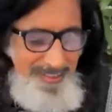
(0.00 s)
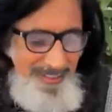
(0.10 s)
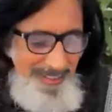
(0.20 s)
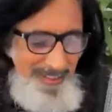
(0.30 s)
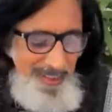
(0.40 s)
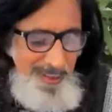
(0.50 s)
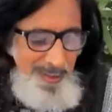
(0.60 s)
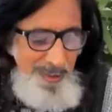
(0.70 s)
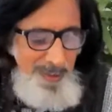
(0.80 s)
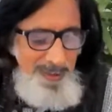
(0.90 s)

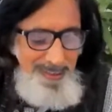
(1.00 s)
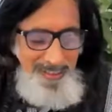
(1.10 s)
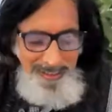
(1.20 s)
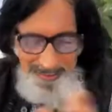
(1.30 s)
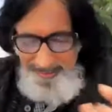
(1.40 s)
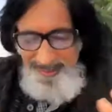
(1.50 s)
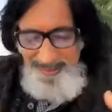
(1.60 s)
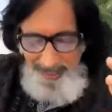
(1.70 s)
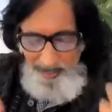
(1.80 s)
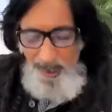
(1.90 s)

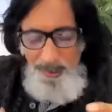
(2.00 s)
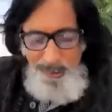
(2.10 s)
about